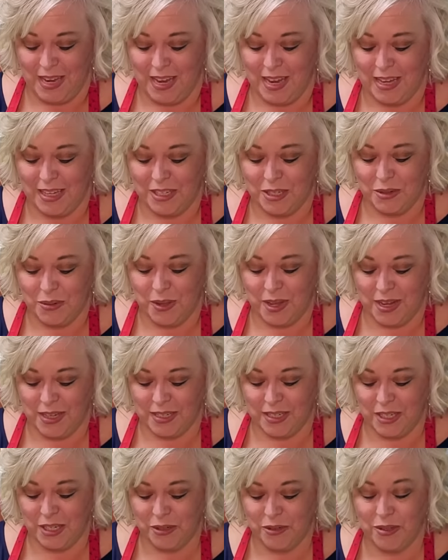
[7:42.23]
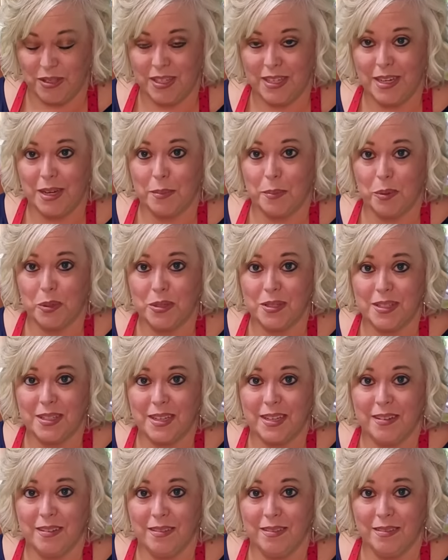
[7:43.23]
I do like to use the double
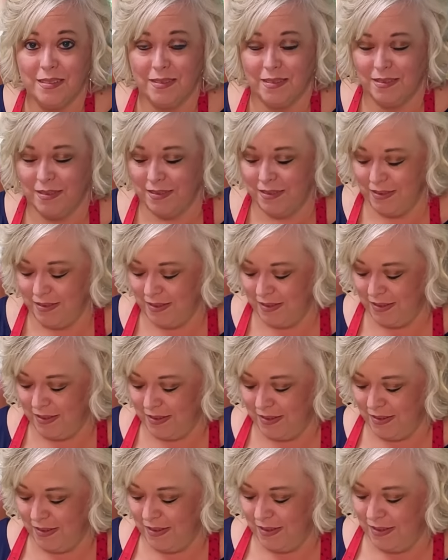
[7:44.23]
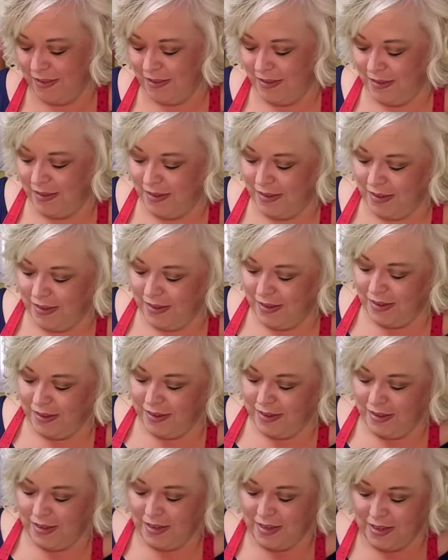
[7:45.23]
seal. So
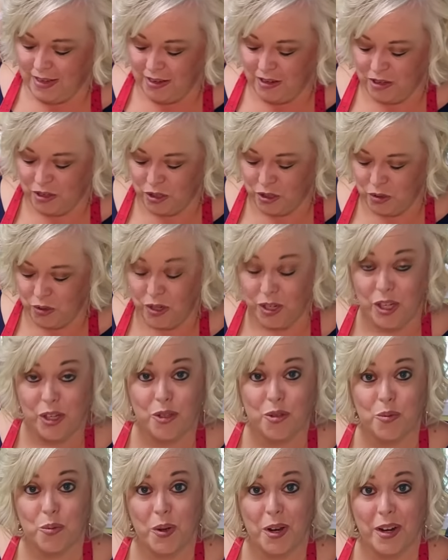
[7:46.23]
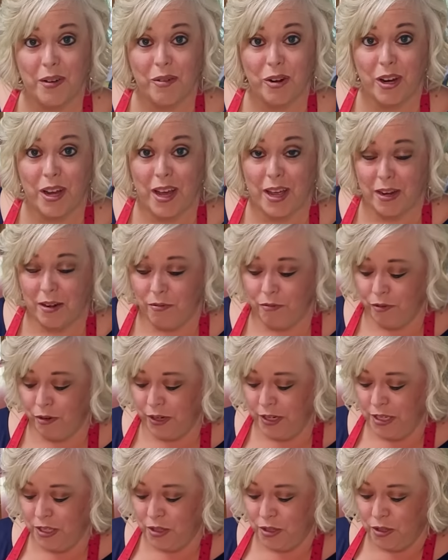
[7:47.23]
you can use whatever kind of
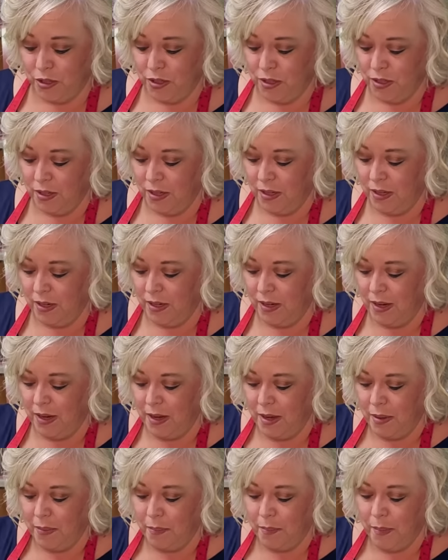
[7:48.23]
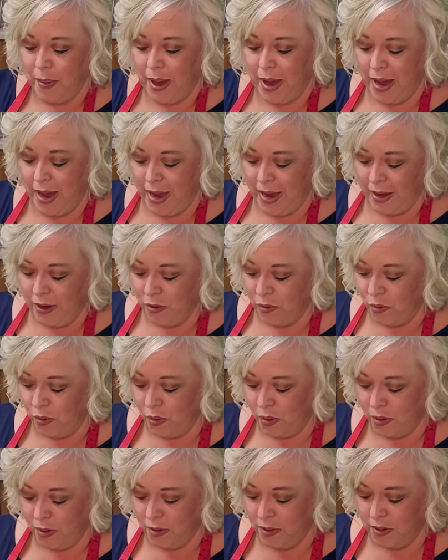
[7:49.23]
freezer bag,
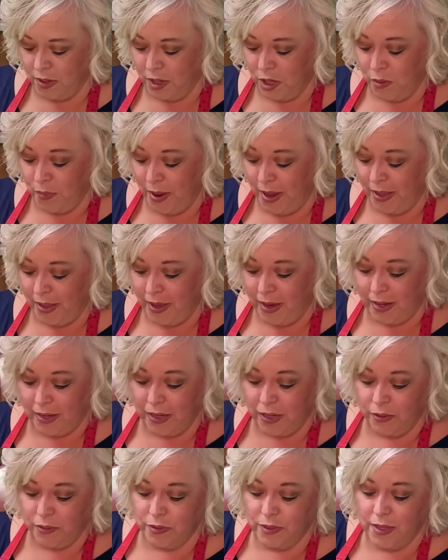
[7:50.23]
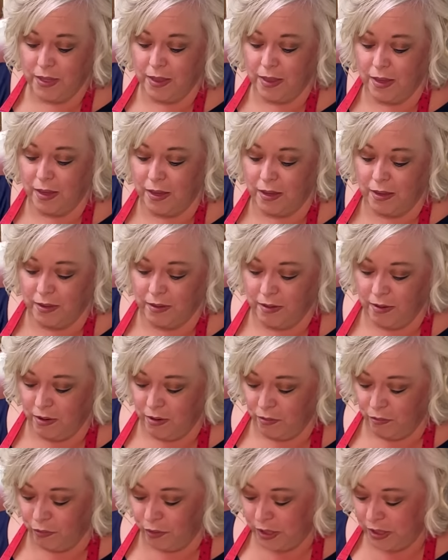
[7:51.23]
or you might like using the
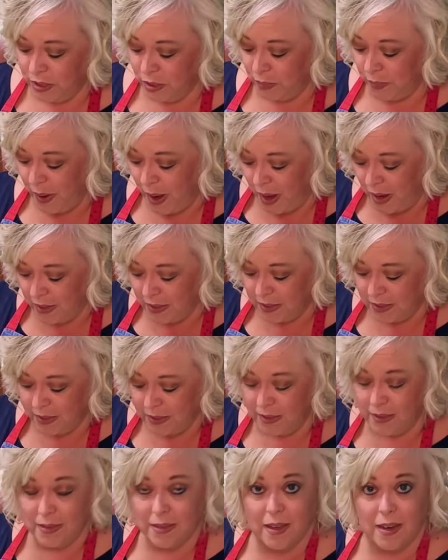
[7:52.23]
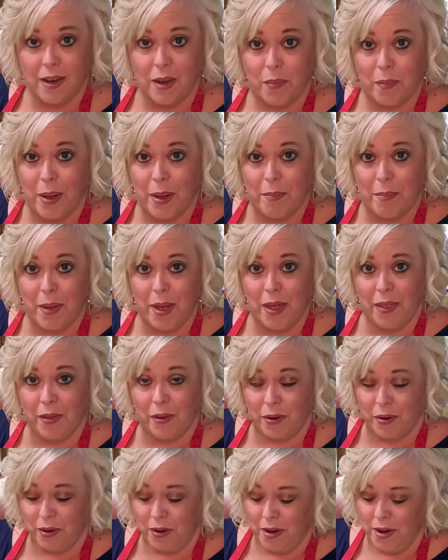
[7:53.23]
freezer boxes. I know my
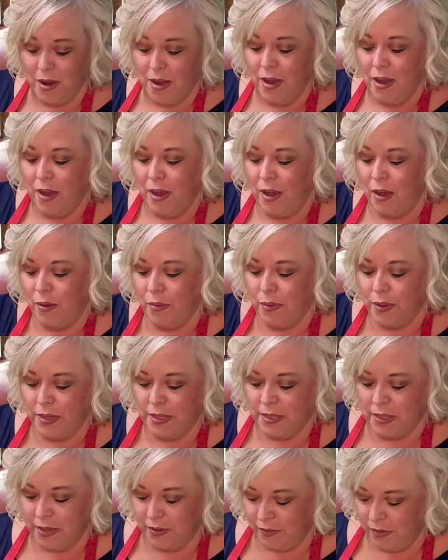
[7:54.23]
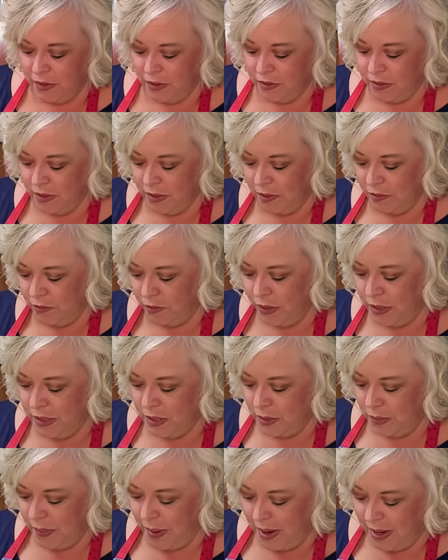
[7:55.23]
mother always loved using the
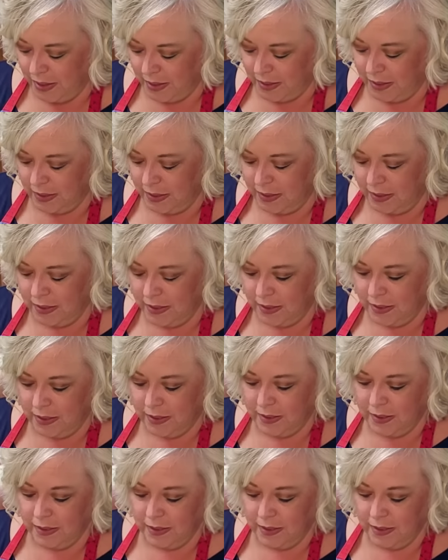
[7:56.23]
freezer boxes.